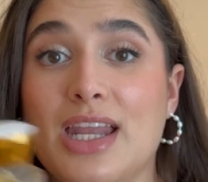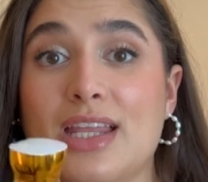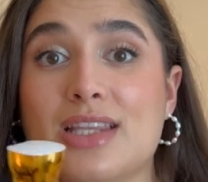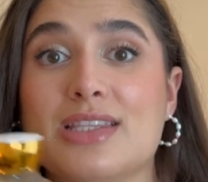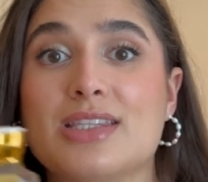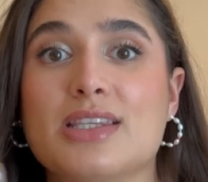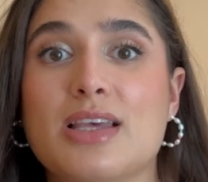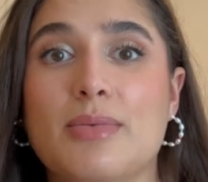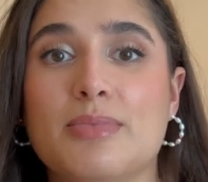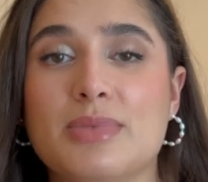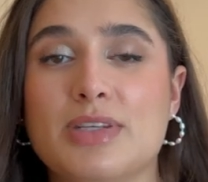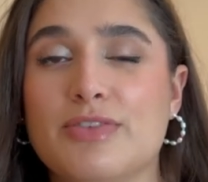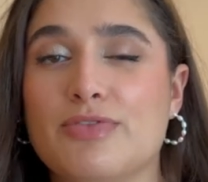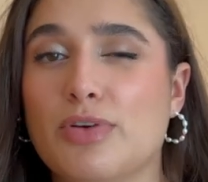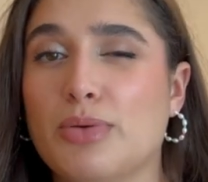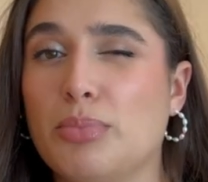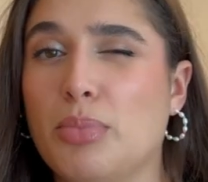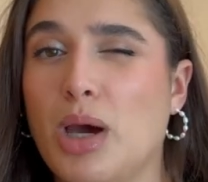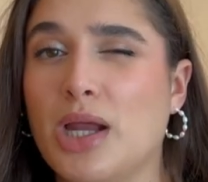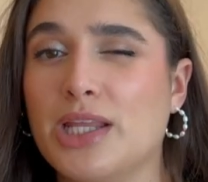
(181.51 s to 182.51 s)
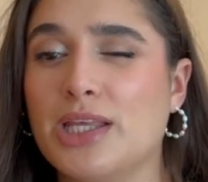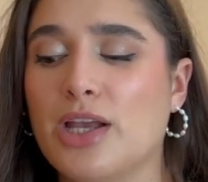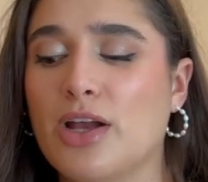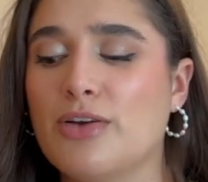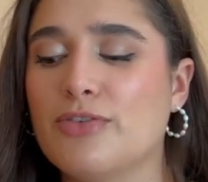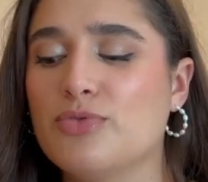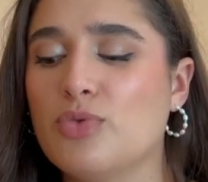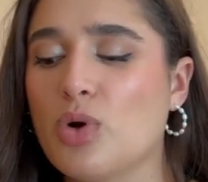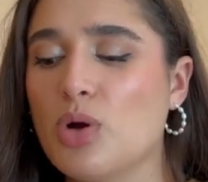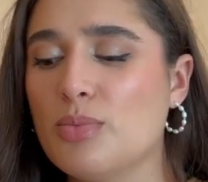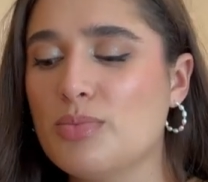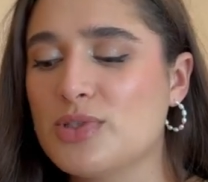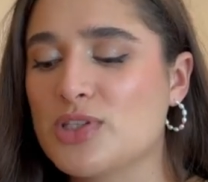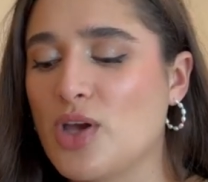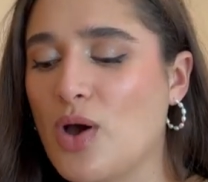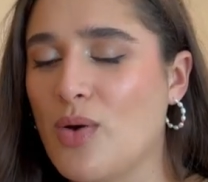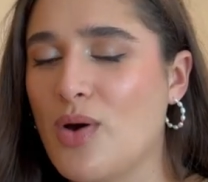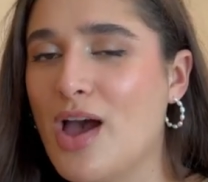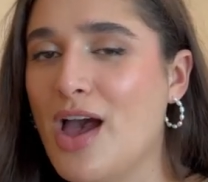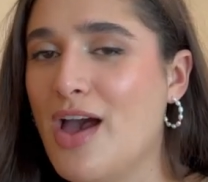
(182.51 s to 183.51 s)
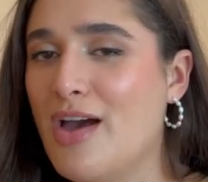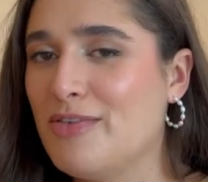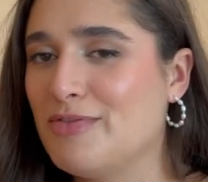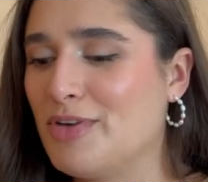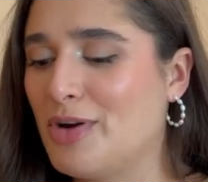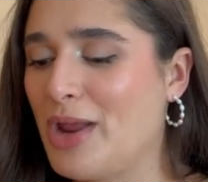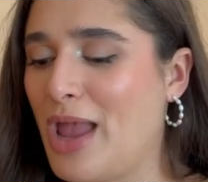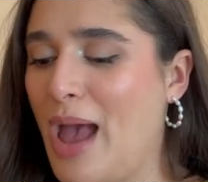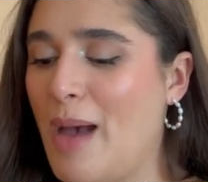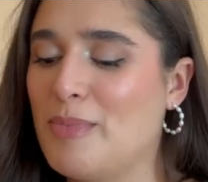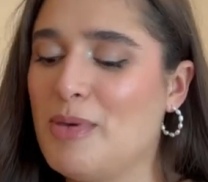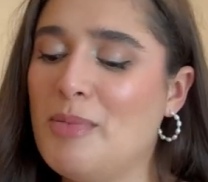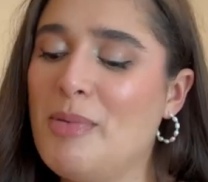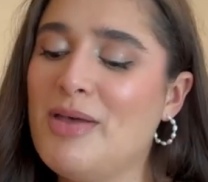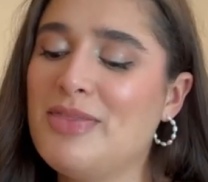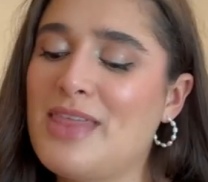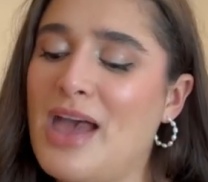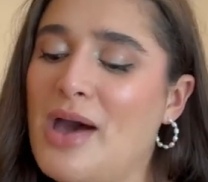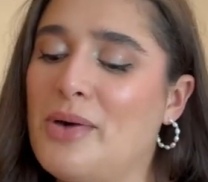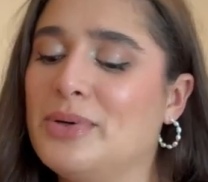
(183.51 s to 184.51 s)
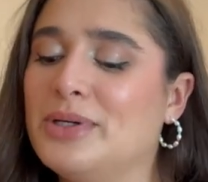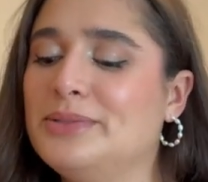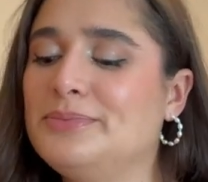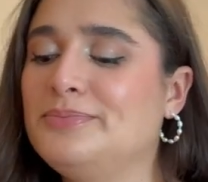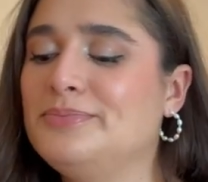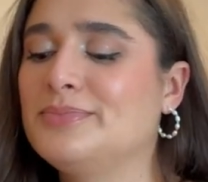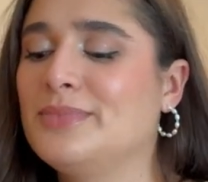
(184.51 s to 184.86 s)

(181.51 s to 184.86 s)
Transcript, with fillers: in some different body care form. So very happy about that one.